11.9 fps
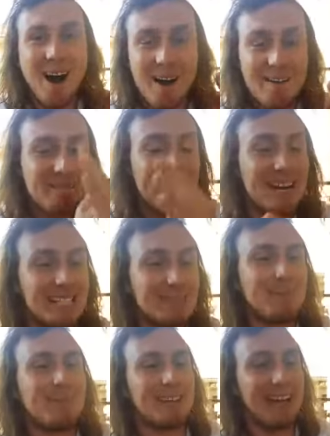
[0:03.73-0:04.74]
on
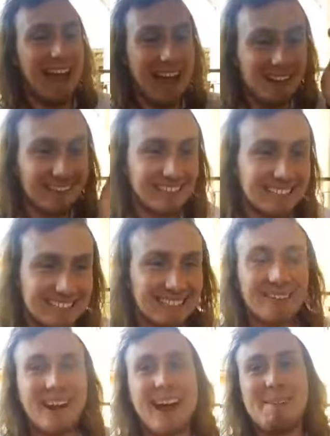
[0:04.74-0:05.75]
Facebook and on
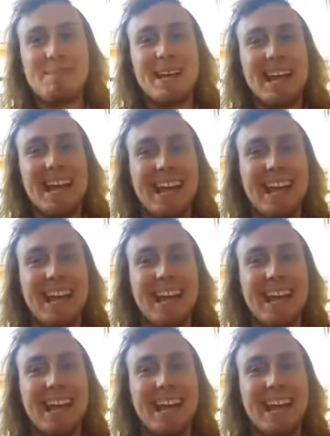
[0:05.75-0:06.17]
Instagram.